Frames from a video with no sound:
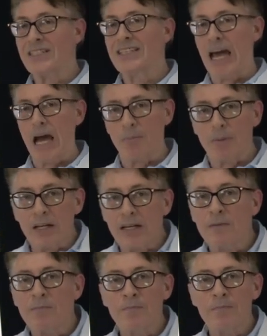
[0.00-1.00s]

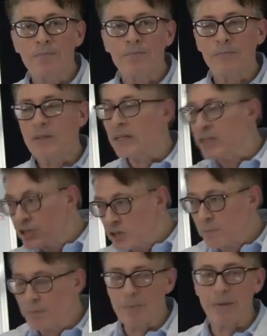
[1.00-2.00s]
gambling is
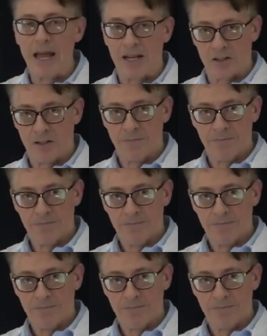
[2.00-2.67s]
to be banned.